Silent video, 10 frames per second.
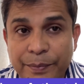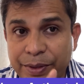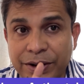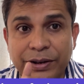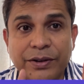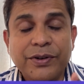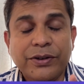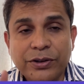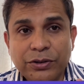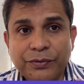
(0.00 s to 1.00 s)
That is the
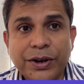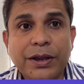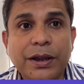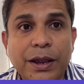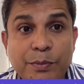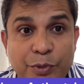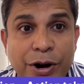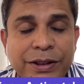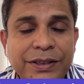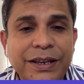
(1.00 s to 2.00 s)
difference. It is a very
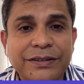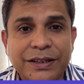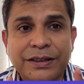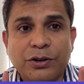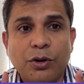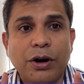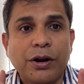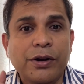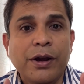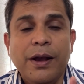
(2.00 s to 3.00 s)
important things in
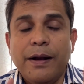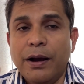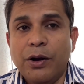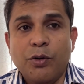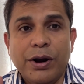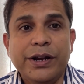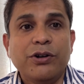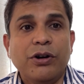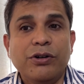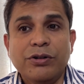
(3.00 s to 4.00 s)
quality
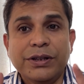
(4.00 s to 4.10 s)
control,